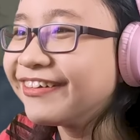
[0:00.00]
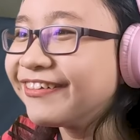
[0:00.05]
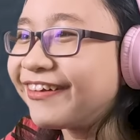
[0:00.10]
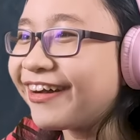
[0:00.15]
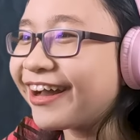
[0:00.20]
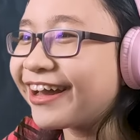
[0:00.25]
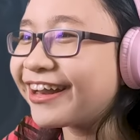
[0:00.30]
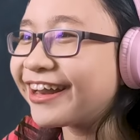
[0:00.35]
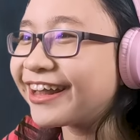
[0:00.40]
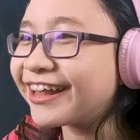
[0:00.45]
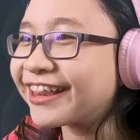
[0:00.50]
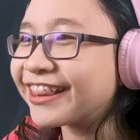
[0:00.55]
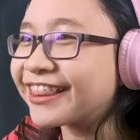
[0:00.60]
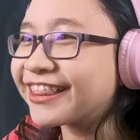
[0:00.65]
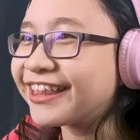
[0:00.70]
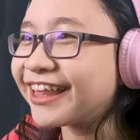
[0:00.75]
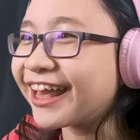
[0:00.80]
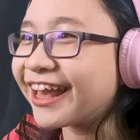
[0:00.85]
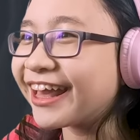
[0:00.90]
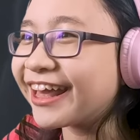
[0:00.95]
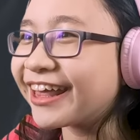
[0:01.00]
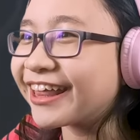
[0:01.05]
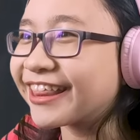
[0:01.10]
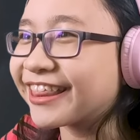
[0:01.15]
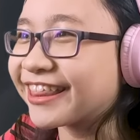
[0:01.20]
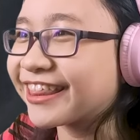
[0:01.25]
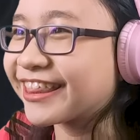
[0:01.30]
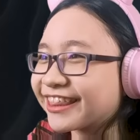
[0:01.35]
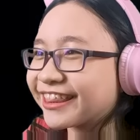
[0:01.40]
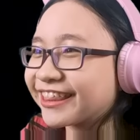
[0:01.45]
What is
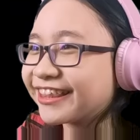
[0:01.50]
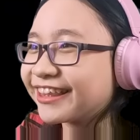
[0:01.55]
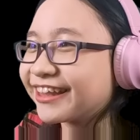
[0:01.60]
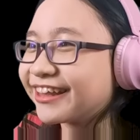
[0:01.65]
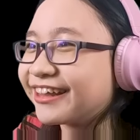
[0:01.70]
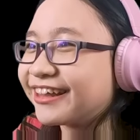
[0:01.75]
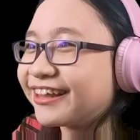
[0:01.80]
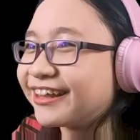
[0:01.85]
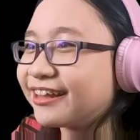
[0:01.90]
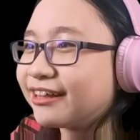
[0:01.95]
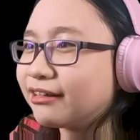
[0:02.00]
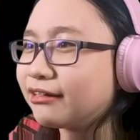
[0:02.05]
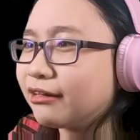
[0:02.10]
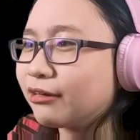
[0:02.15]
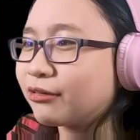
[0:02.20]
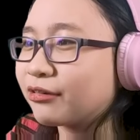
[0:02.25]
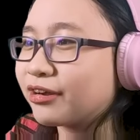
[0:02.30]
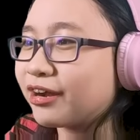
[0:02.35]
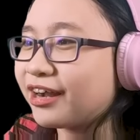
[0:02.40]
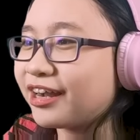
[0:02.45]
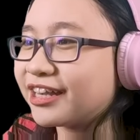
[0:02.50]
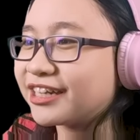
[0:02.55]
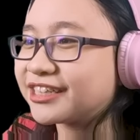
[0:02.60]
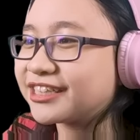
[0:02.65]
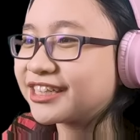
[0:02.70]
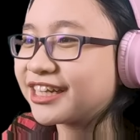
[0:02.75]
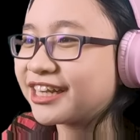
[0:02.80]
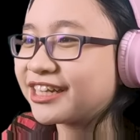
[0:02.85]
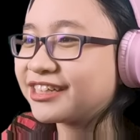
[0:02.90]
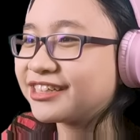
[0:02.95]
this? Oh gosh,
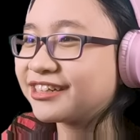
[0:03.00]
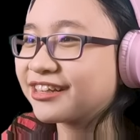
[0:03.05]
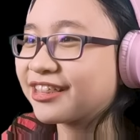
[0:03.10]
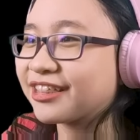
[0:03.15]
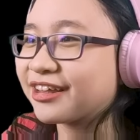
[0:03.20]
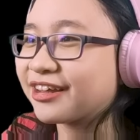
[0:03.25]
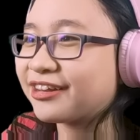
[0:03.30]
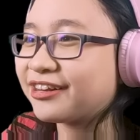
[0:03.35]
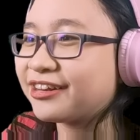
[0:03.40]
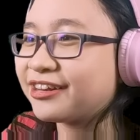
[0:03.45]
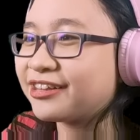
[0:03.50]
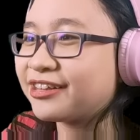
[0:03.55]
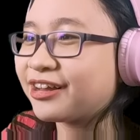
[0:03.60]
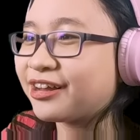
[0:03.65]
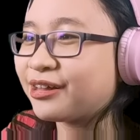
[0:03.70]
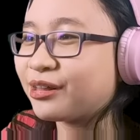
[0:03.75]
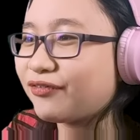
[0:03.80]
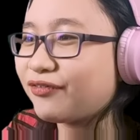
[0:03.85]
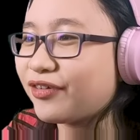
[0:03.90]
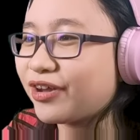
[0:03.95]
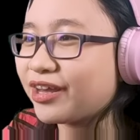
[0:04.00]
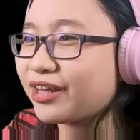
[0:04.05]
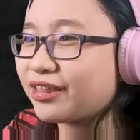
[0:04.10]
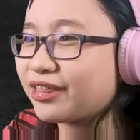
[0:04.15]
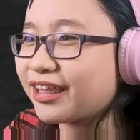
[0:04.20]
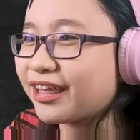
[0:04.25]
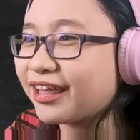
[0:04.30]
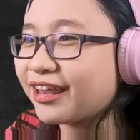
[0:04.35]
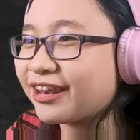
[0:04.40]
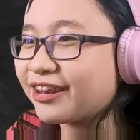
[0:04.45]
I just saw the doll
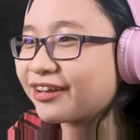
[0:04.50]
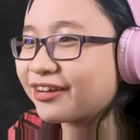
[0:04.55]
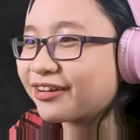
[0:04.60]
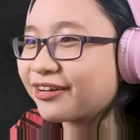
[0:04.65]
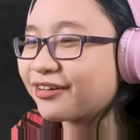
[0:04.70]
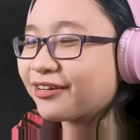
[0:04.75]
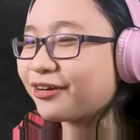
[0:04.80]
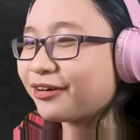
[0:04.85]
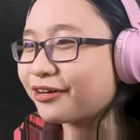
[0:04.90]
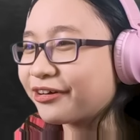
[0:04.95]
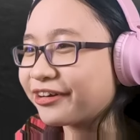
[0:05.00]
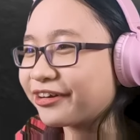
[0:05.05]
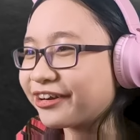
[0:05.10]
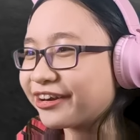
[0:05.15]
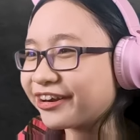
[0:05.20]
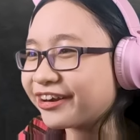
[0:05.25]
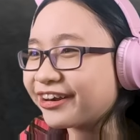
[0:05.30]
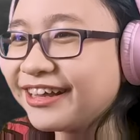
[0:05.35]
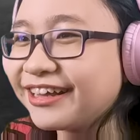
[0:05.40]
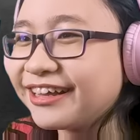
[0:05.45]
face in the corner.